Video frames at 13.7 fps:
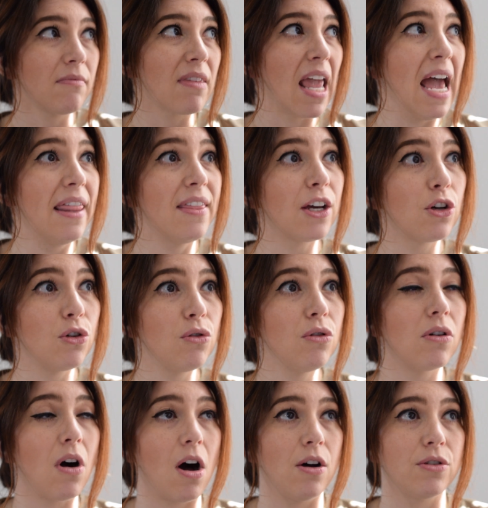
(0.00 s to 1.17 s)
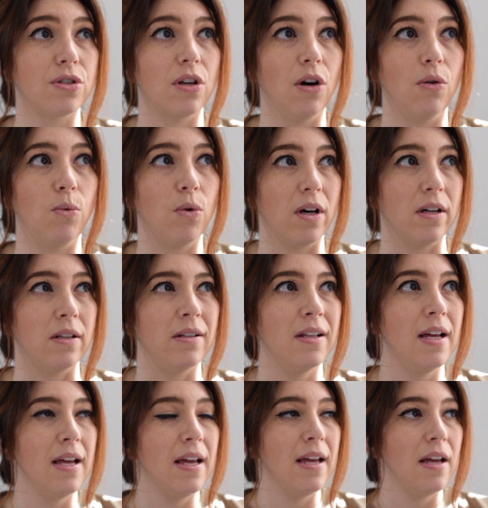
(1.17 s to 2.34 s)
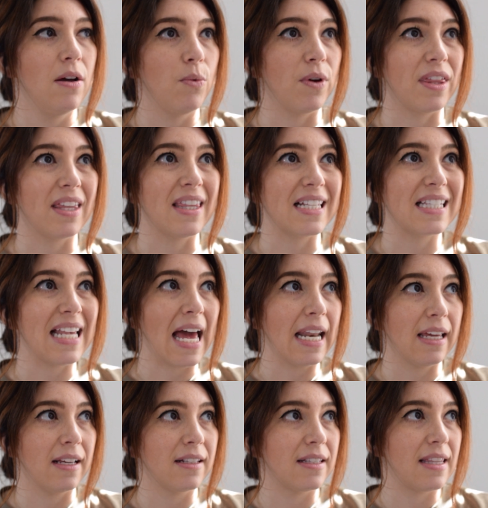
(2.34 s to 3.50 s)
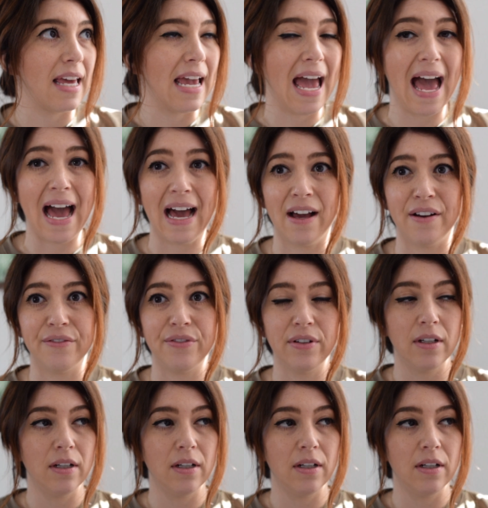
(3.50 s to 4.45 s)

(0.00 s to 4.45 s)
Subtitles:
And then Google also will, within the settings, they have,